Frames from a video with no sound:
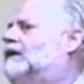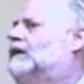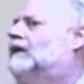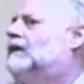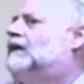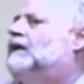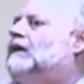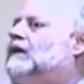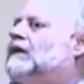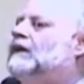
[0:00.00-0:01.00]

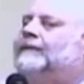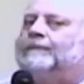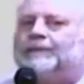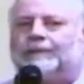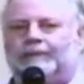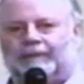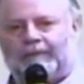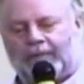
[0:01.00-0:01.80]
Nothing is said.